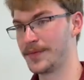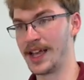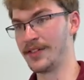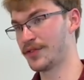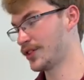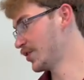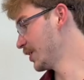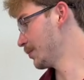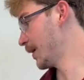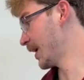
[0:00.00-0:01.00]

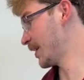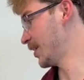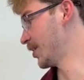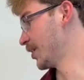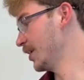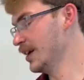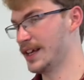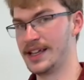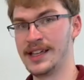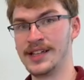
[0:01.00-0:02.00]
Everything back here
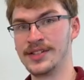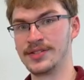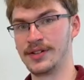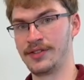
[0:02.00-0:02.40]
is